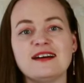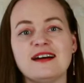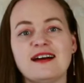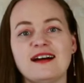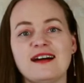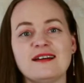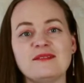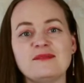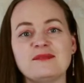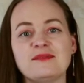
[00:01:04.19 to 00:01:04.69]

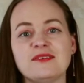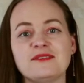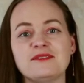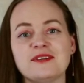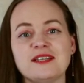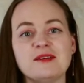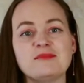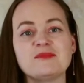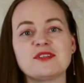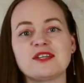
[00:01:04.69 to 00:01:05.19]

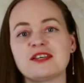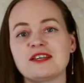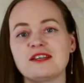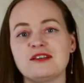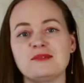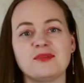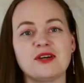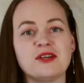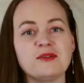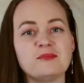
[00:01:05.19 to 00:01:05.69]
when I'm talking
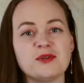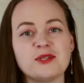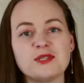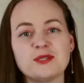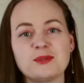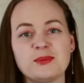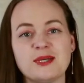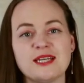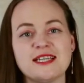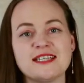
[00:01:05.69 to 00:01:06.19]
about
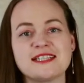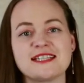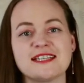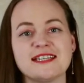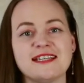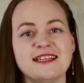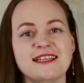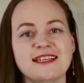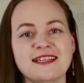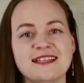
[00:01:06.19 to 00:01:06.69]

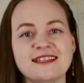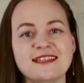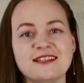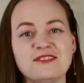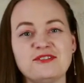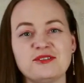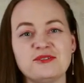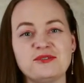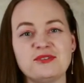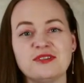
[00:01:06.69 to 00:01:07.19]
motivation, and
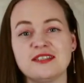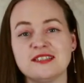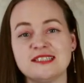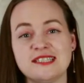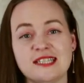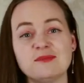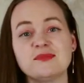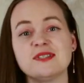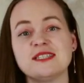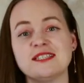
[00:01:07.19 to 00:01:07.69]
if you feel
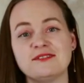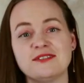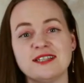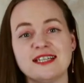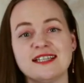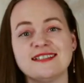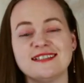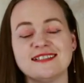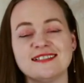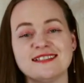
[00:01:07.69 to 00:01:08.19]

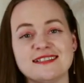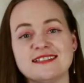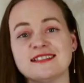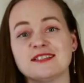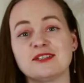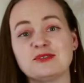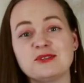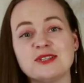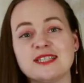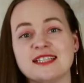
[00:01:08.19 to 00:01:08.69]
demotivated, it's a
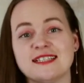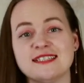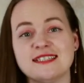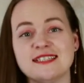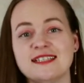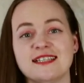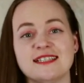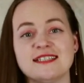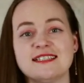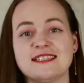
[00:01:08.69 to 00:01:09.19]
good
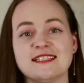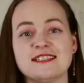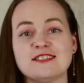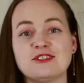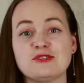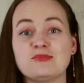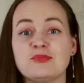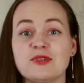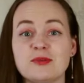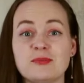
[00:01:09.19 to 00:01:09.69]
idea just
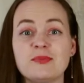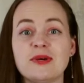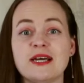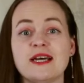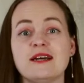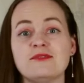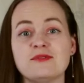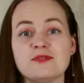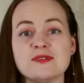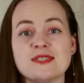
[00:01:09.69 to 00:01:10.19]
to
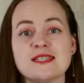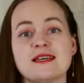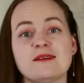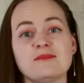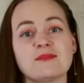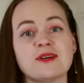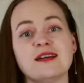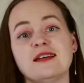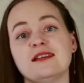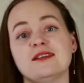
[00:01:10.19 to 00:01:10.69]
prepare for
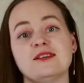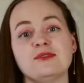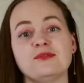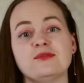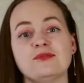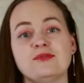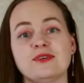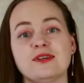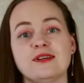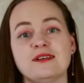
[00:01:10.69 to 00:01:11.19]
some kind of
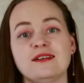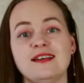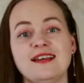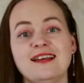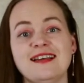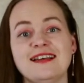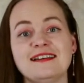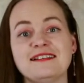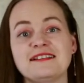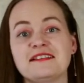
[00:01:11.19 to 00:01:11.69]

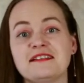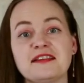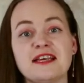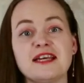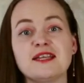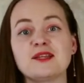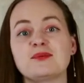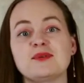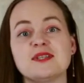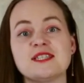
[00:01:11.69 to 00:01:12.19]

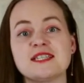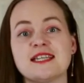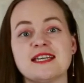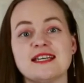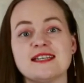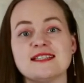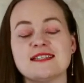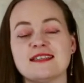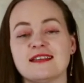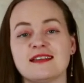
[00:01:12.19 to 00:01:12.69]
language test.